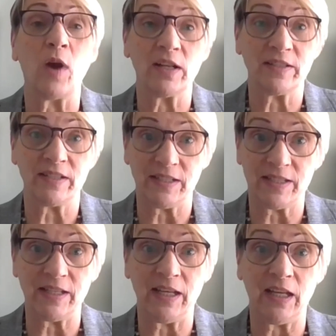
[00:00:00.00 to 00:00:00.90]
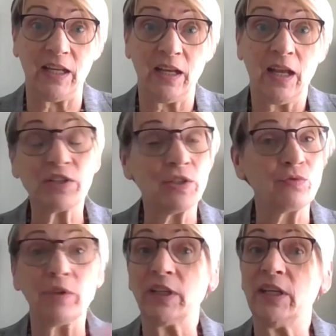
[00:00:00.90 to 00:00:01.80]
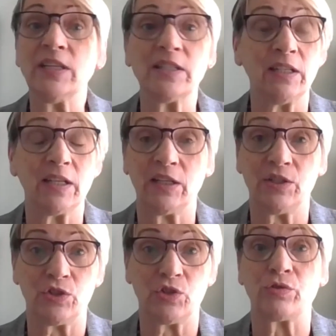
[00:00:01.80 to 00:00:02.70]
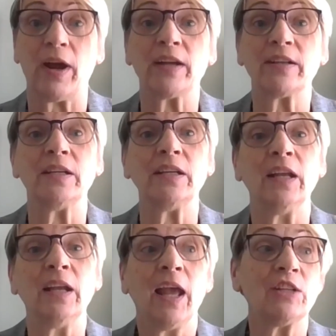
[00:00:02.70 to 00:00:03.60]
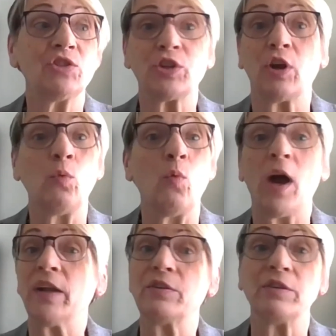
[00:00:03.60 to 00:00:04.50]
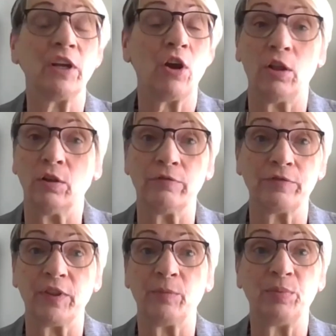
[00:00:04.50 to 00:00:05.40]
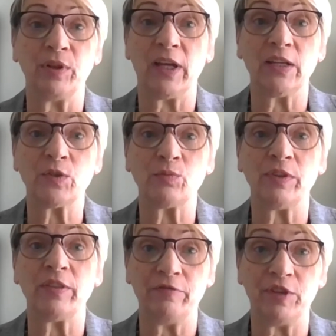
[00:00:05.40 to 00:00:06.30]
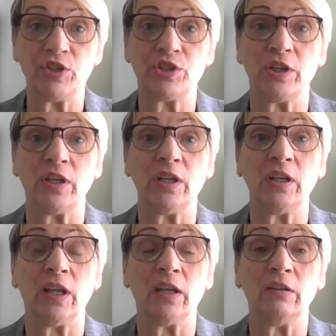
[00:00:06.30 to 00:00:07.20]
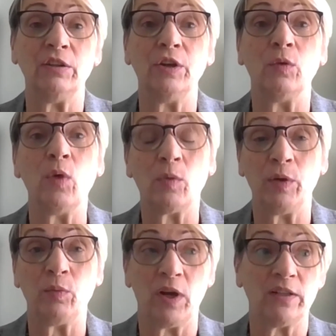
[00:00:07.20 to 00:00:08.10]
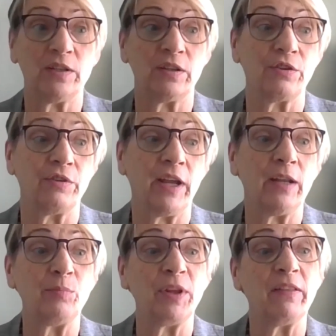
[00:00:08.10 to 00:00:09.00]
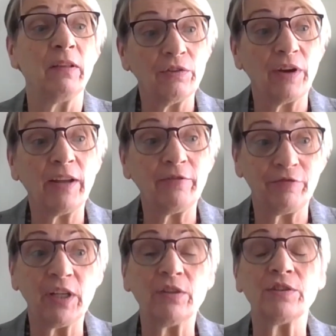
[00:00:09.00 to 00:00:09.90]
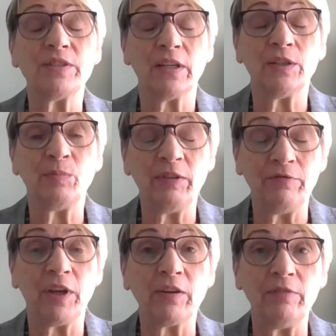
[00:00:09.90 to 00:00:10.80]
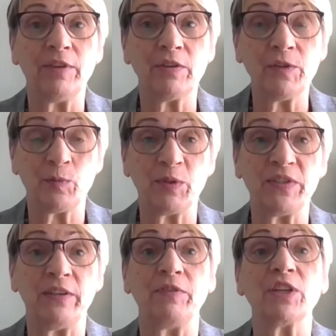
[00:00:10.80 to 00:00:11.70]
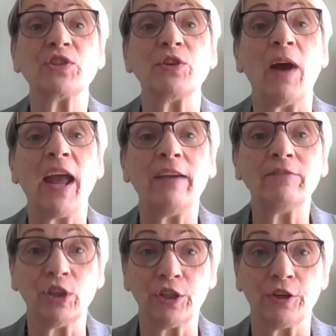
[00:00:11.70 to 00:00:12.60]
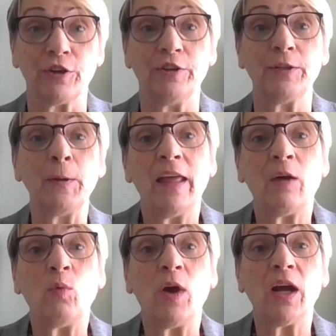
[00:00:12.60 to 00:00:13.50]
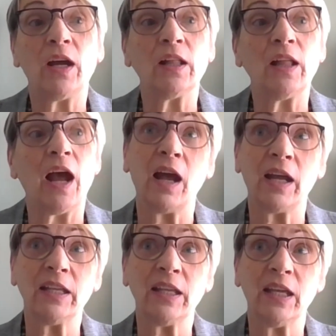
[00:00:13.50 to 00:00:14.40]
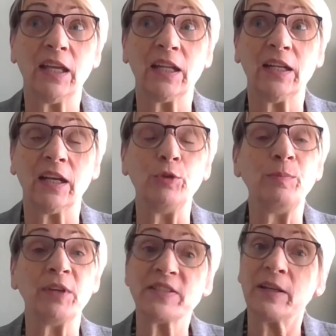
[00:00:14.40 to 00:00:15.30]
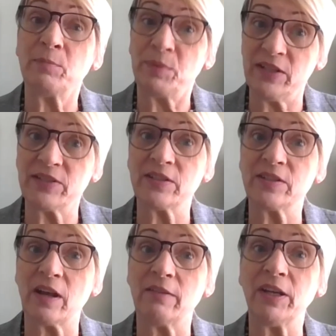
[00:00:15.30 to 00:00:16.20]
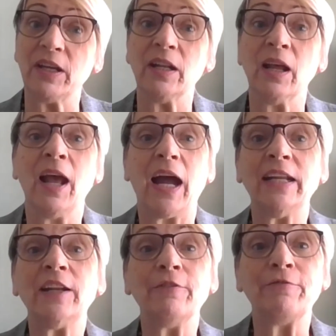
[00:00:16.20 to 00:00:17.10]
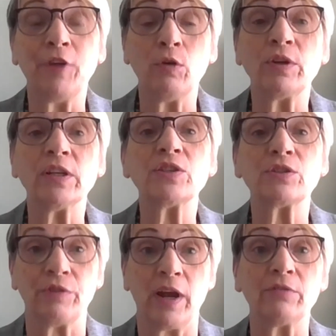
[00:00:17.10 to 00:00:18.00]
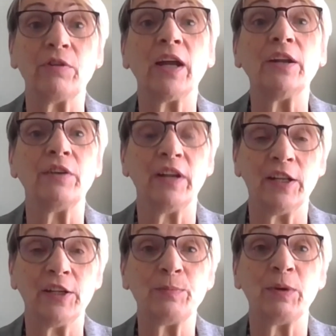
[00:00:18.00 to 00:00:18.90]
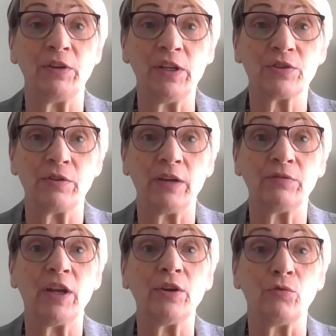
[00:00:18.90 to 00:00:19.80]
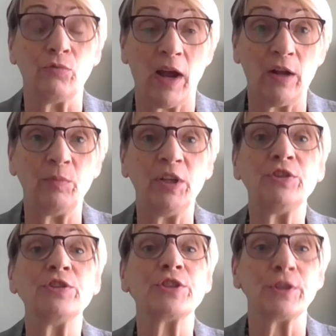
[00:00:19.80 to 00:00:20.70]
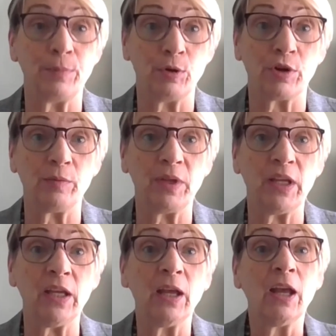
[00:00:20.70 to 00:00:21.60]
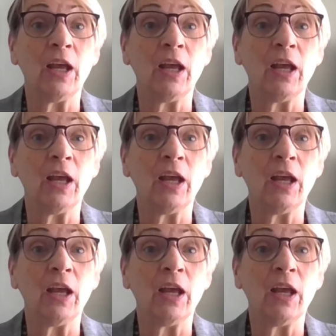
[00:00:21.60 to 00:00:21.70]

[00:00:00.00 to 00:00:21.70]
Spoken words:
wants to see. Because it's really easy to get distracted and start wandering all over the place with the vision and, what we want to create. But grant funders tend to be very, very specific. So I have learned that while I can do bits and pieces of it, I need a focused grant writer and an experienced grant writer around me to support me